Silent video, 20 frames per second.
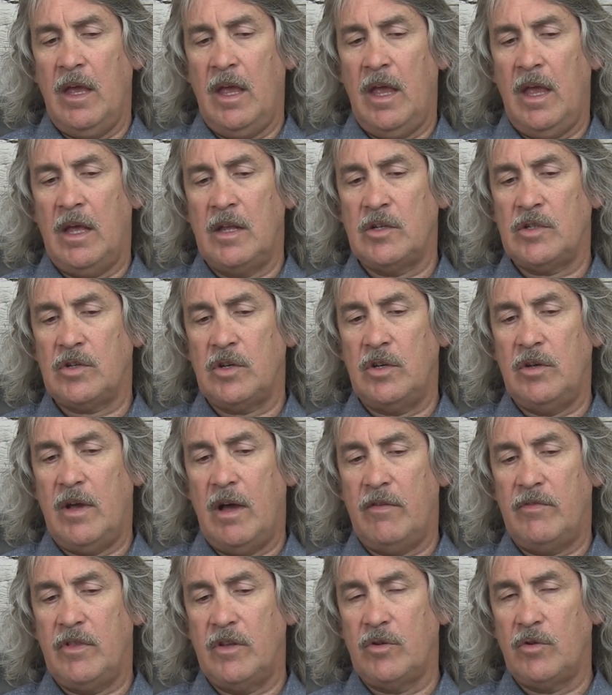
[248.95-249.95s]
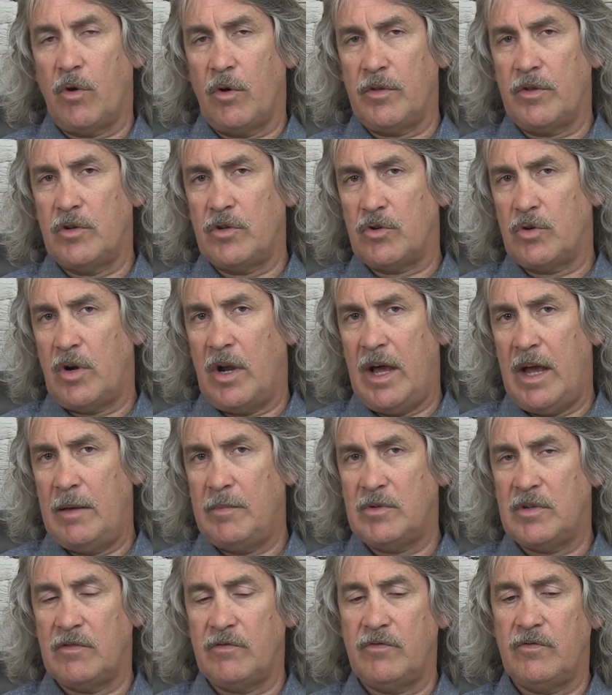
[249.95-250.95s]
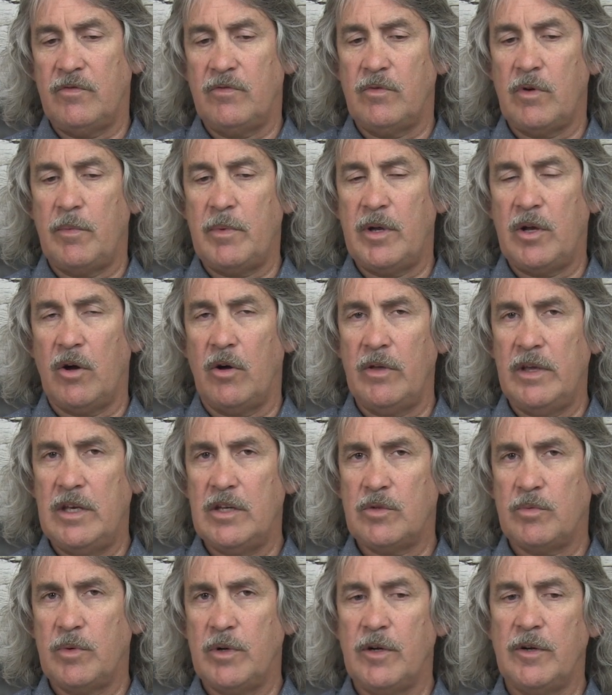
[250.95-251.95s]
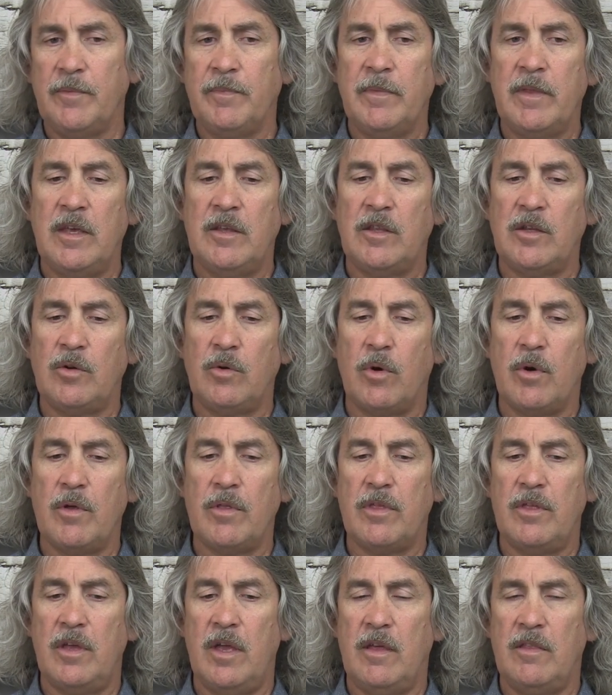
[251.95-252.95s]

And so you have the northern tribes of what we call Israel in the north,